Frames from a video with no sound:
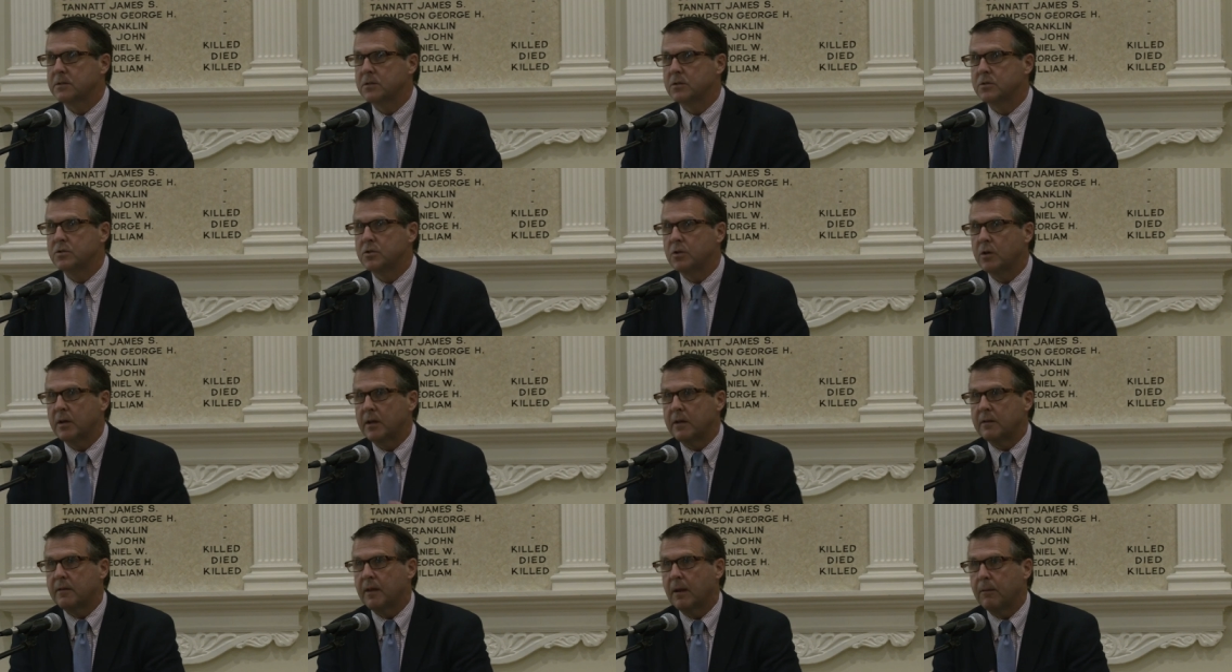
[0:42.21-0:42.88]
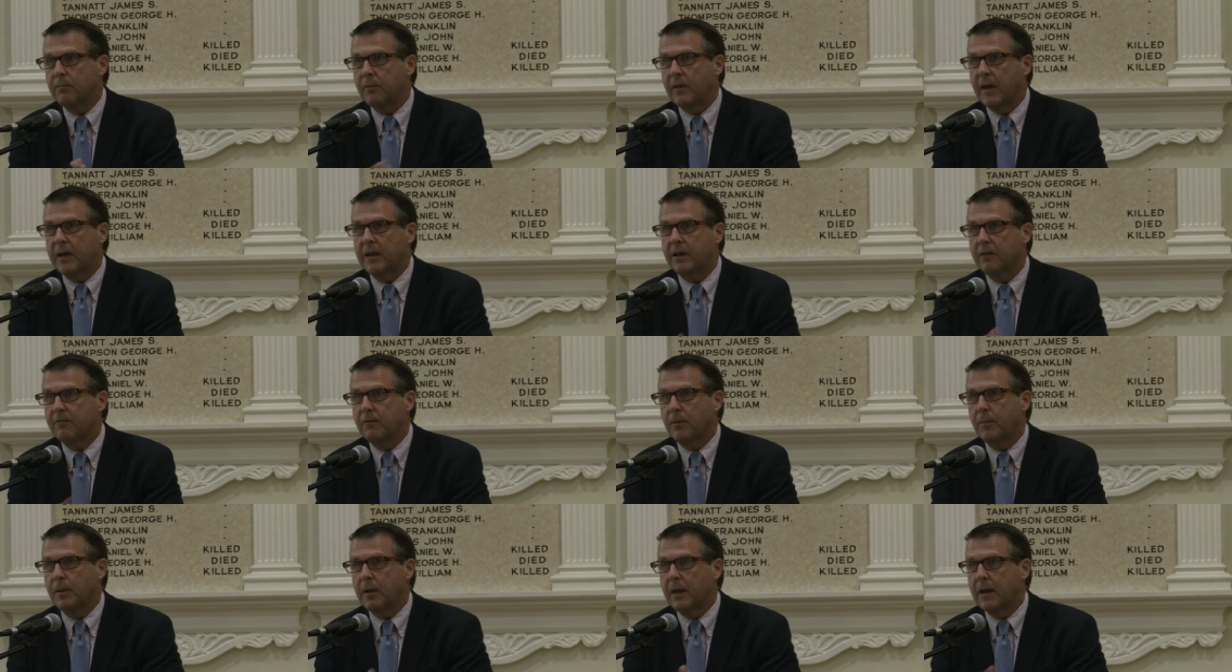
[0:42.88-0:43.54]
So Judy and Tim, thank you
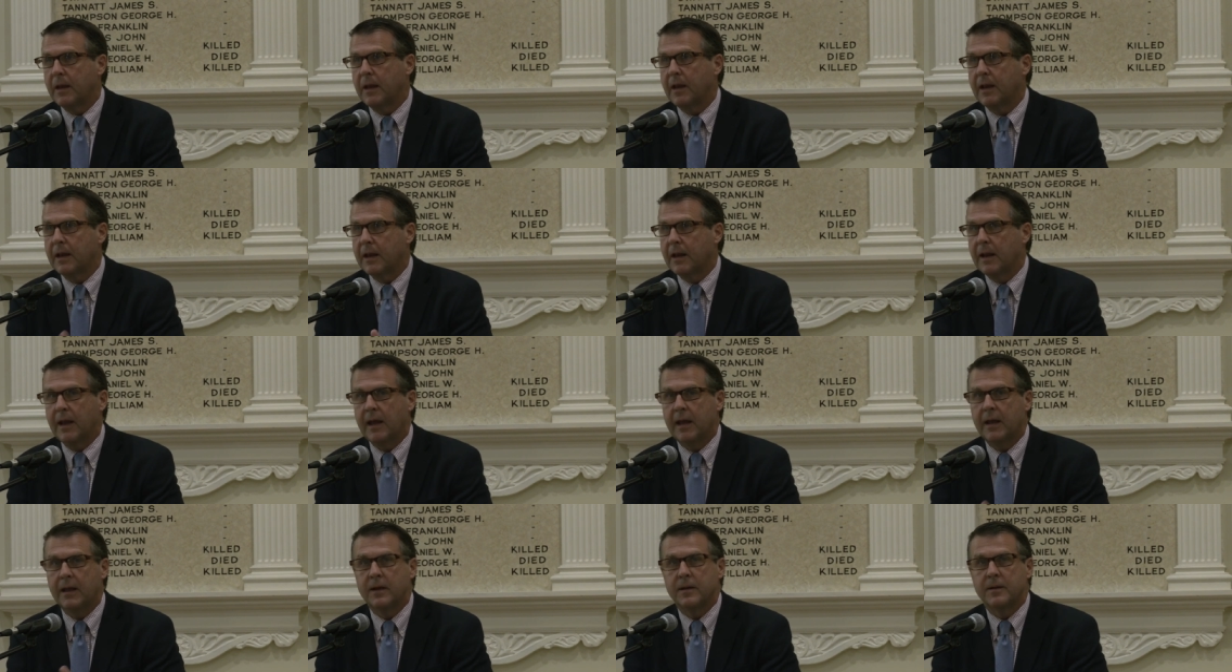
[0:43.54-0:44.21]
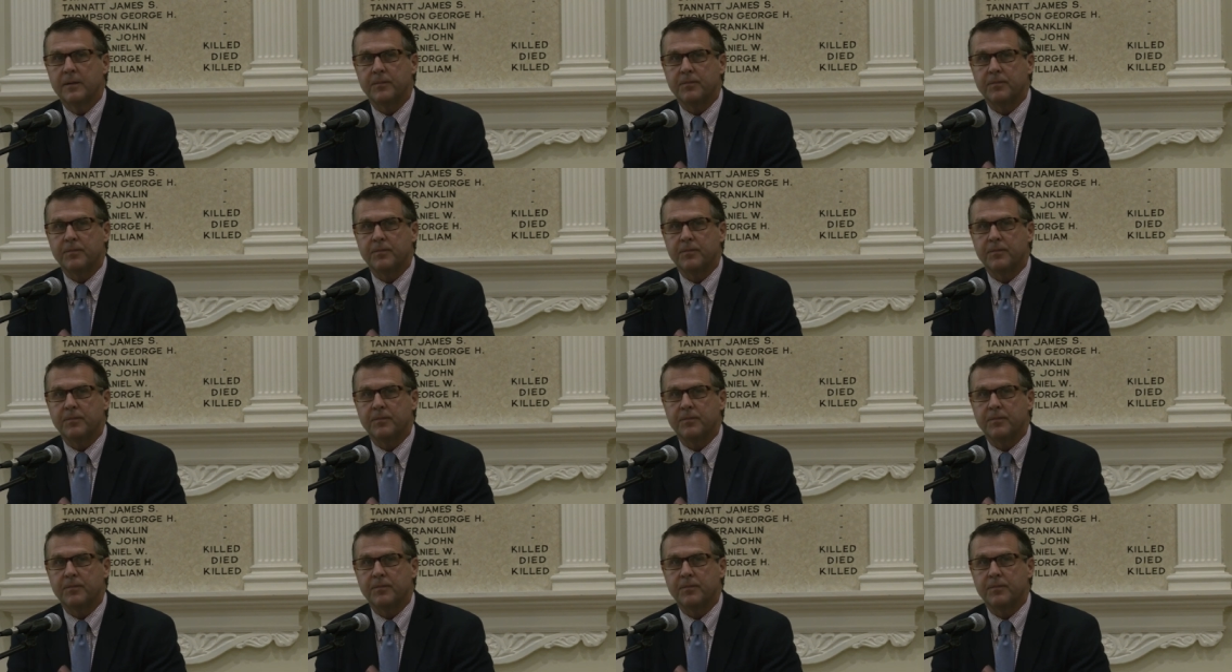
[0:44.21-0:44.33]
for being here today.